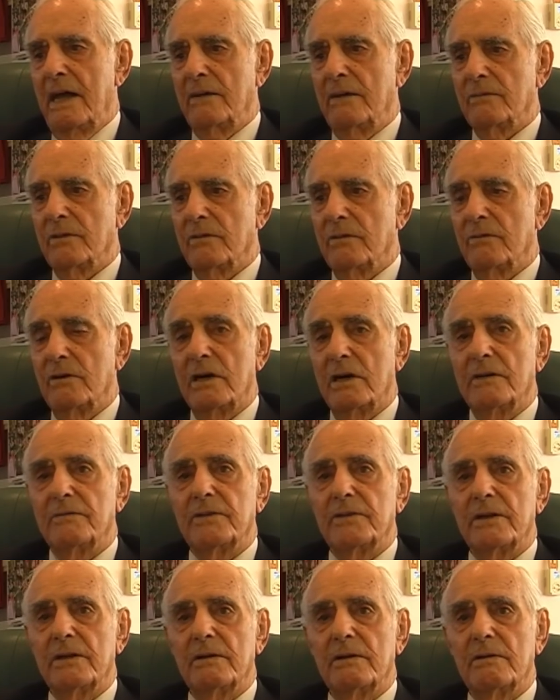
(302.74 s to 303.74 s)
we arrived
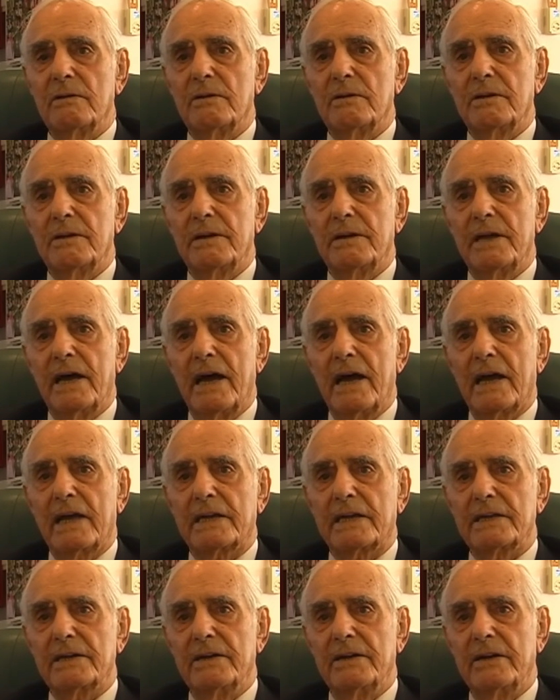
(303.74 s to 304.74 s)
there dark
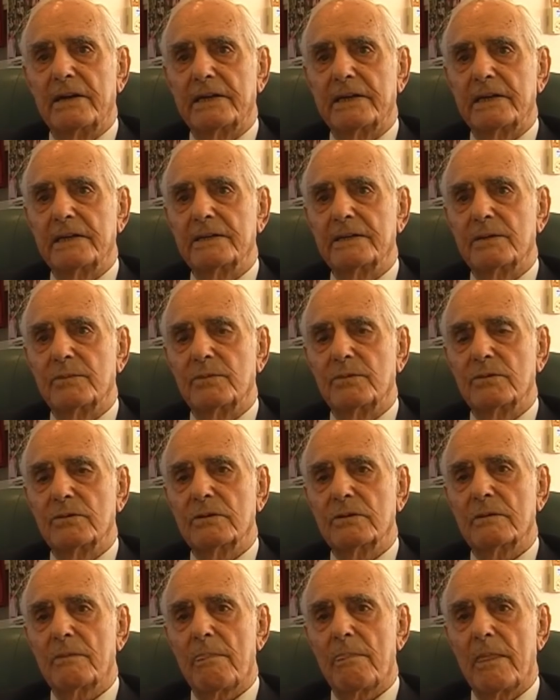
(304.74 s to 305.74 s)
at night in Tobruk,
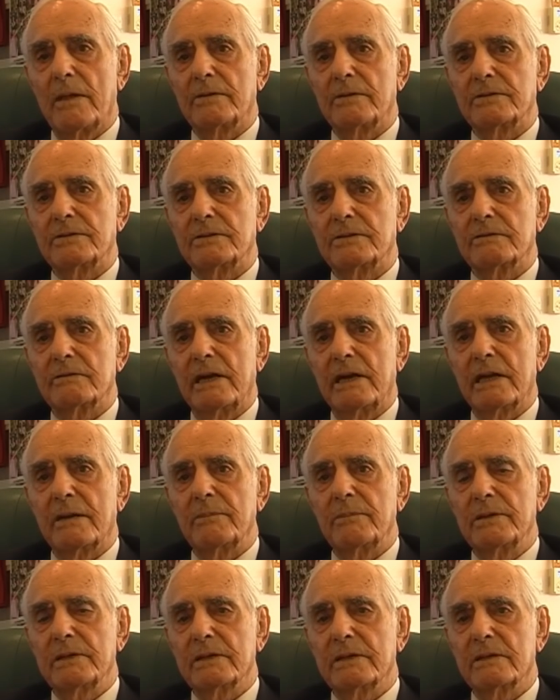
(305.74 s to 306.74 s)
and straight up
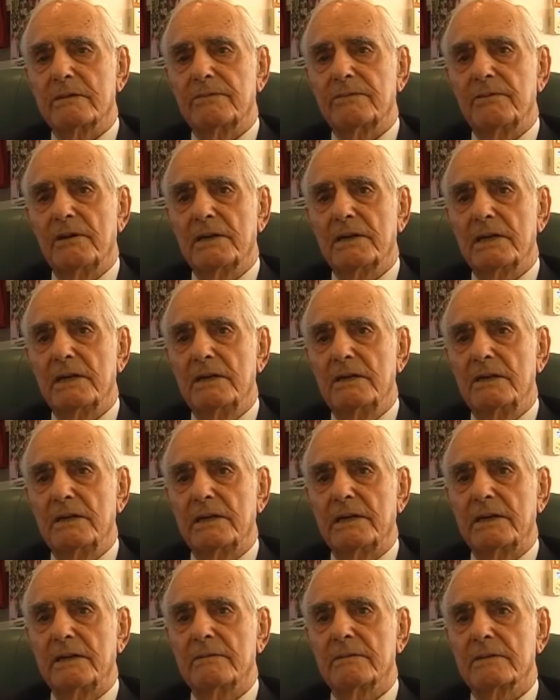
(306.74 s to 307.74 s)
into the front
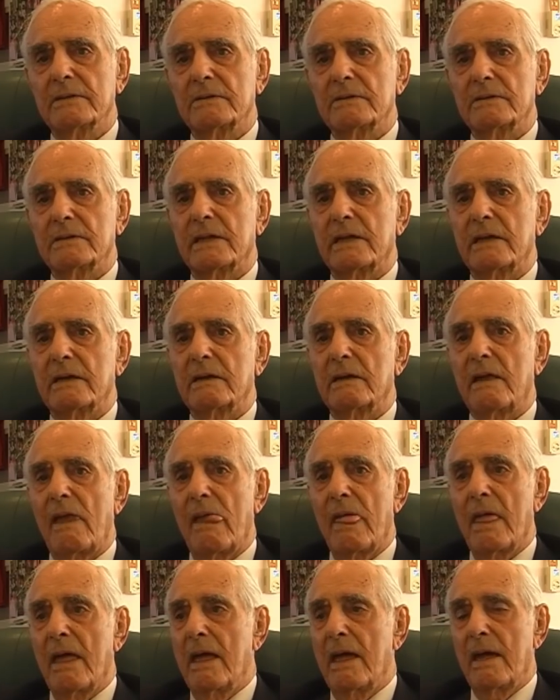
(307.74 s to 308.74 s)
line, because our
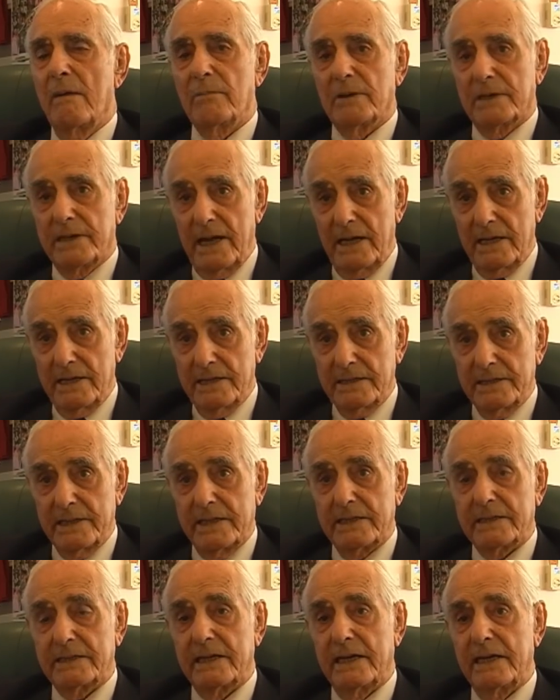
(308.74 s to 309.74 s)
battalion at
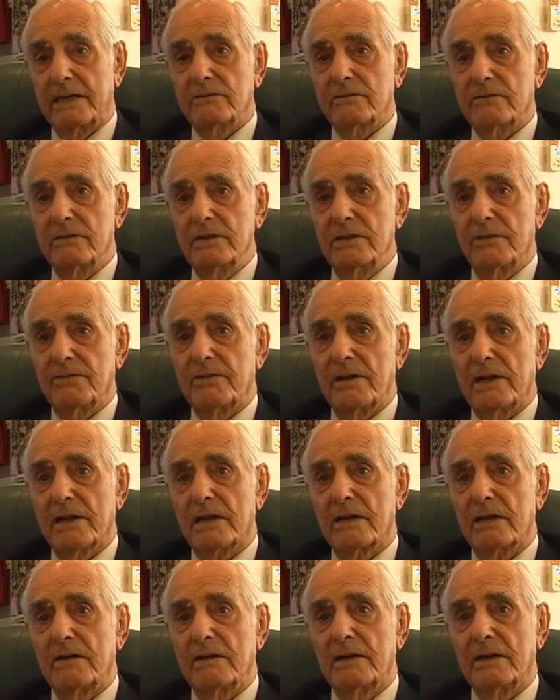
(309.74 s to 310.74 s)
that stage were in the front
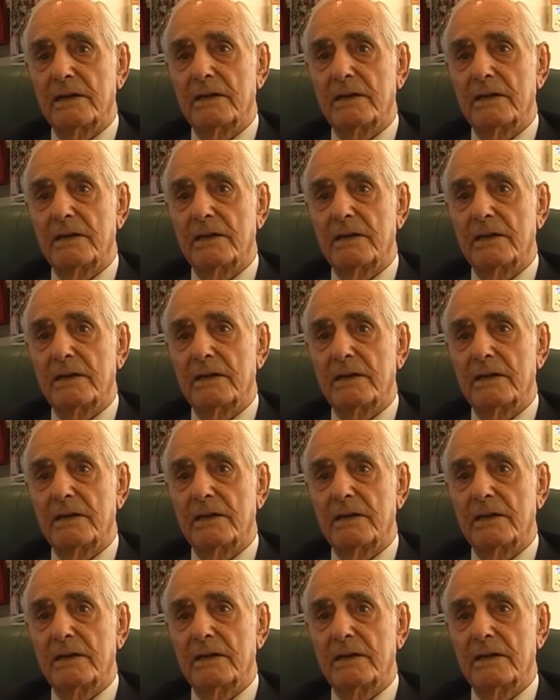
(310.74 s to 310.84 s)
line.